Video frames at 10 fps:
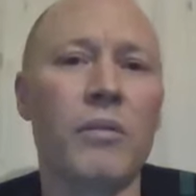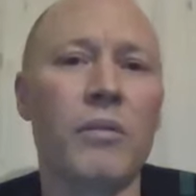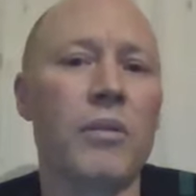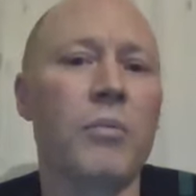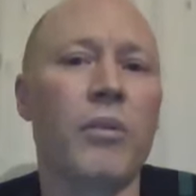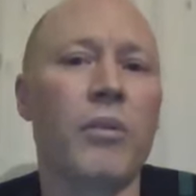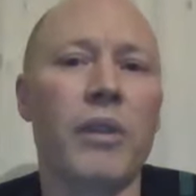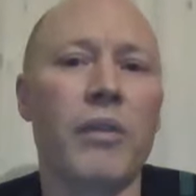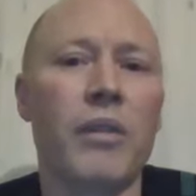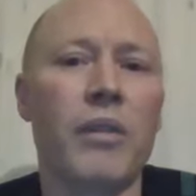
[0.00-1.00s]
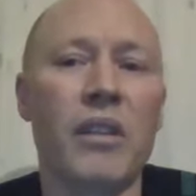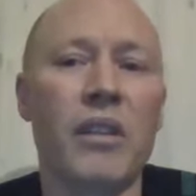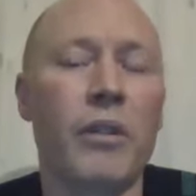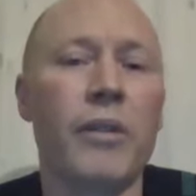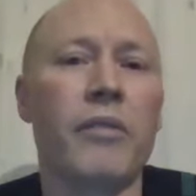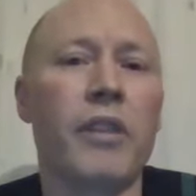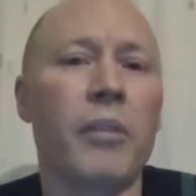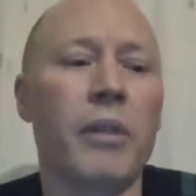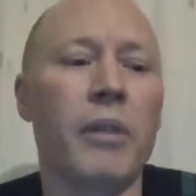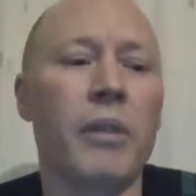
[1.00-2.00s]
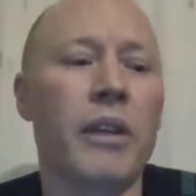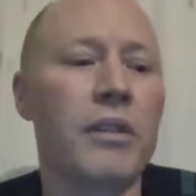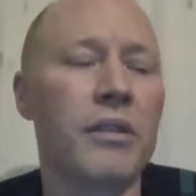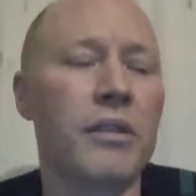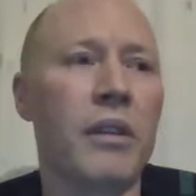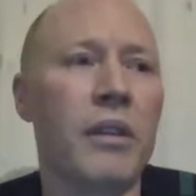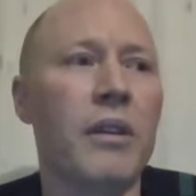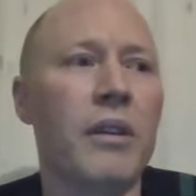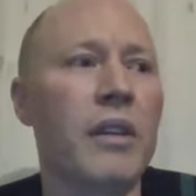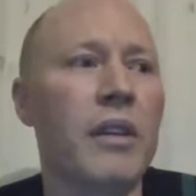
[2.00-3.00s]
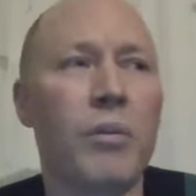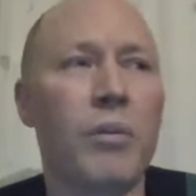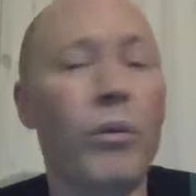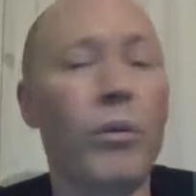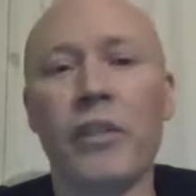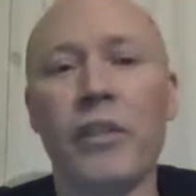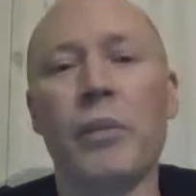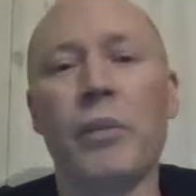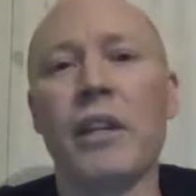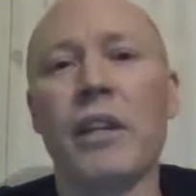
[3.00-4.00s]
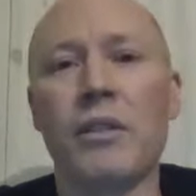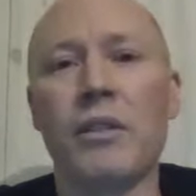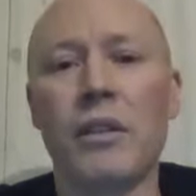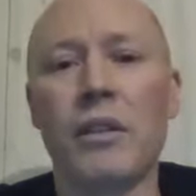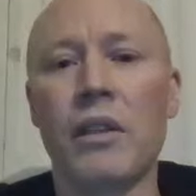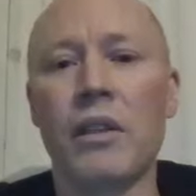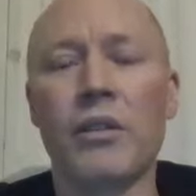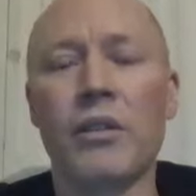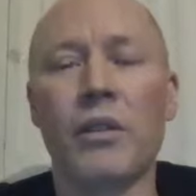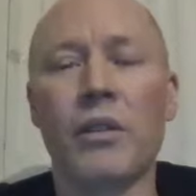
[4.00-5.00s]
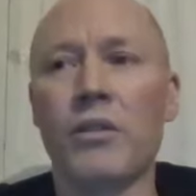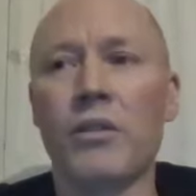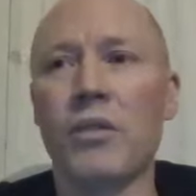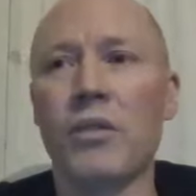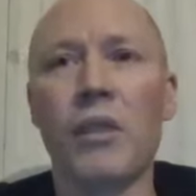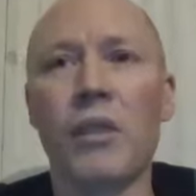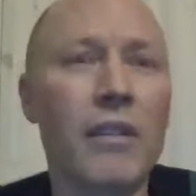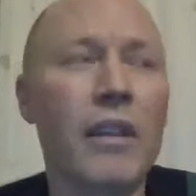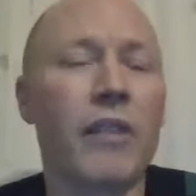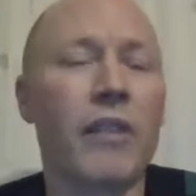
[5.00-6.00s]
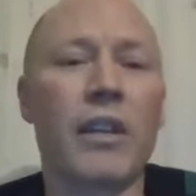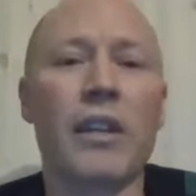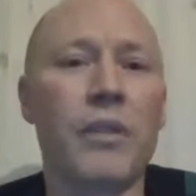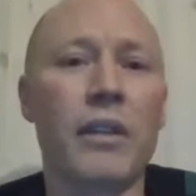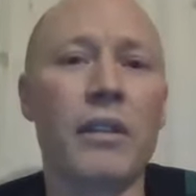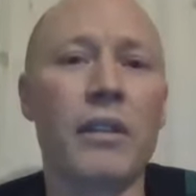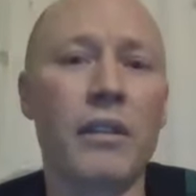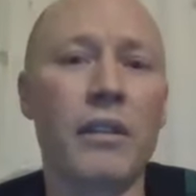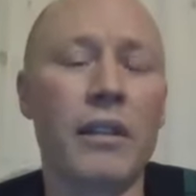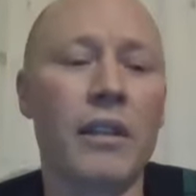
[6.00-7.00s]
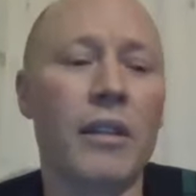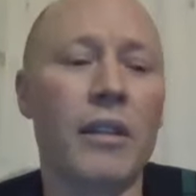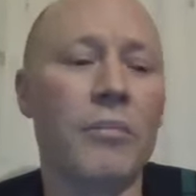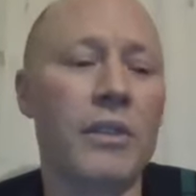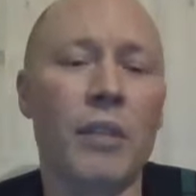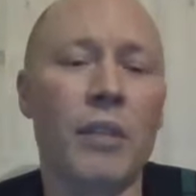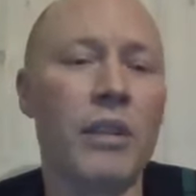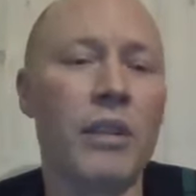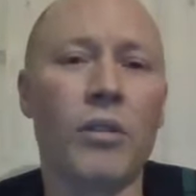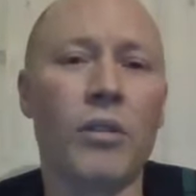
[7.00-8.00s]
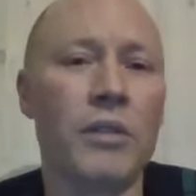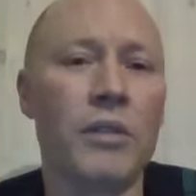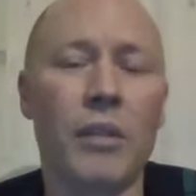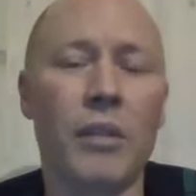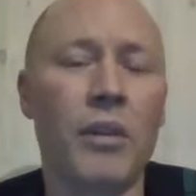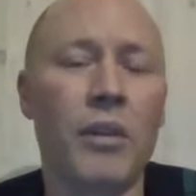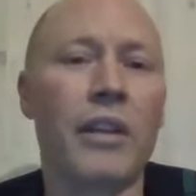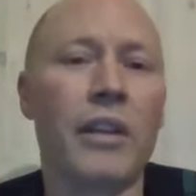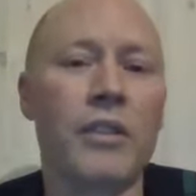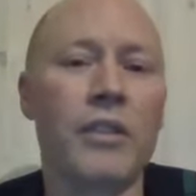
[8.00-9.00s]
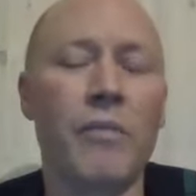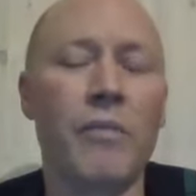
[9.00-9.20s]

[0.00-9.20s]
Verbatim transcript: with a sport here in you know in a developing nation. So it's what all developing nations are you know trying to do. So every country um, that's going to be at the tournament is going to be eyeing the same